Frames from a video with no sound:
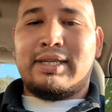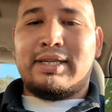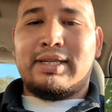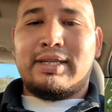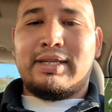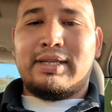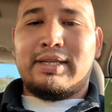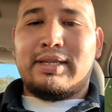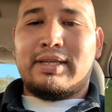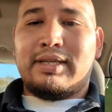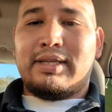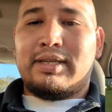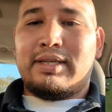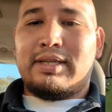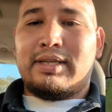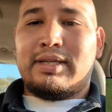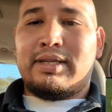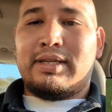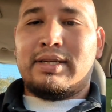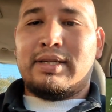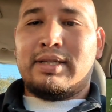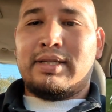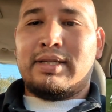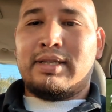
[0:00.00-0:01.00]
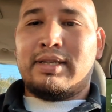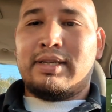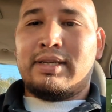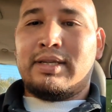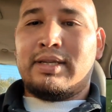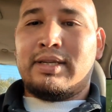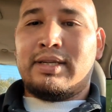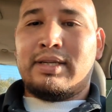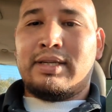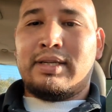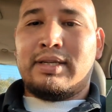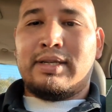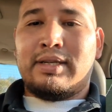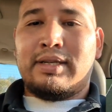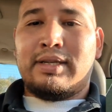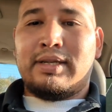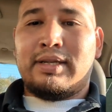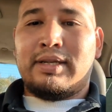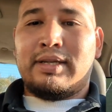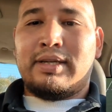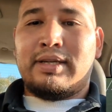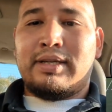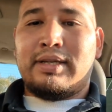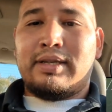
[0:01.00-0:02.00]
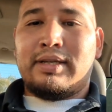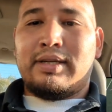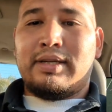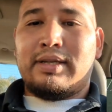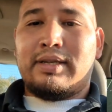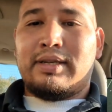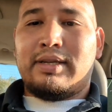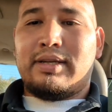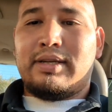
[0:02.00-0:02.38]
(silence)